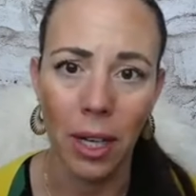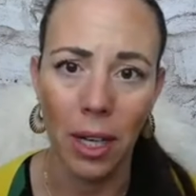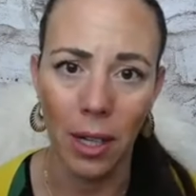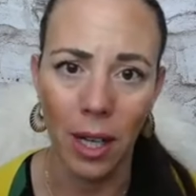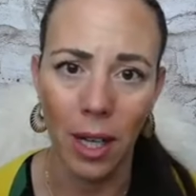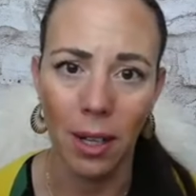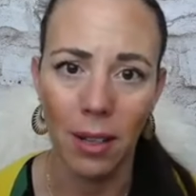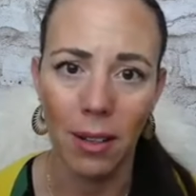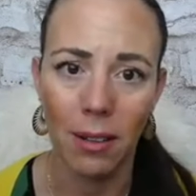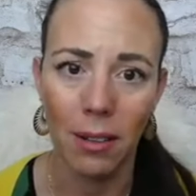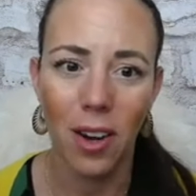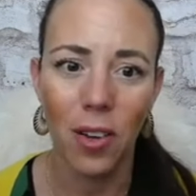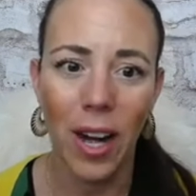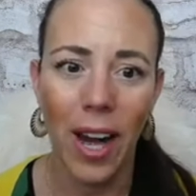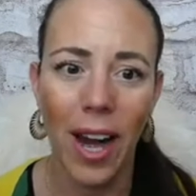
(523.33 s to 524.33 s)
they need,
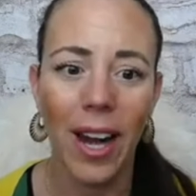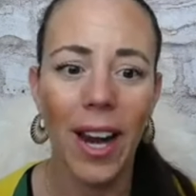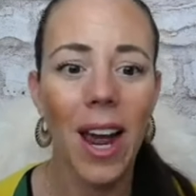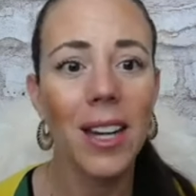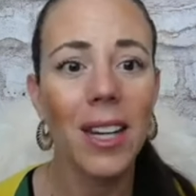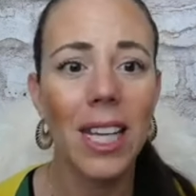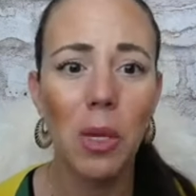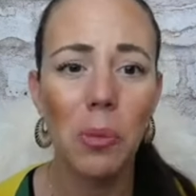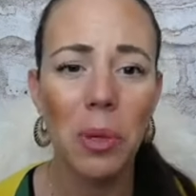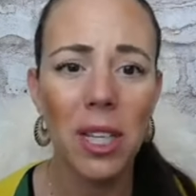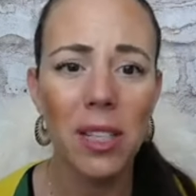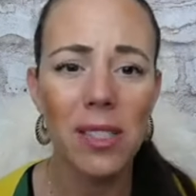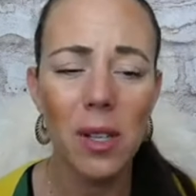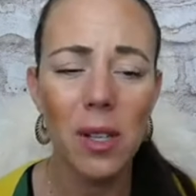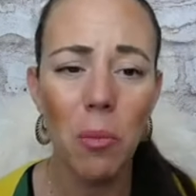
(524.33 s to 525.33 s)
okay? And keeping
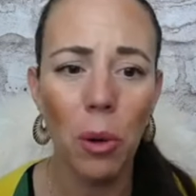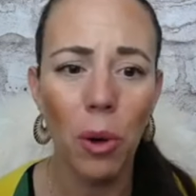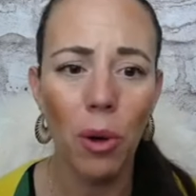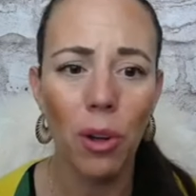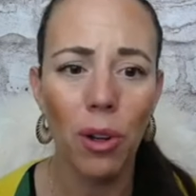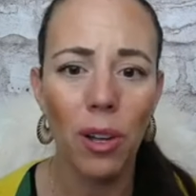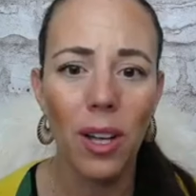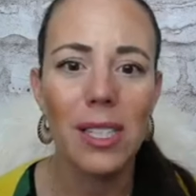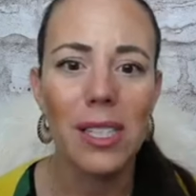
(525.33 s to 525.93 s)
it simple.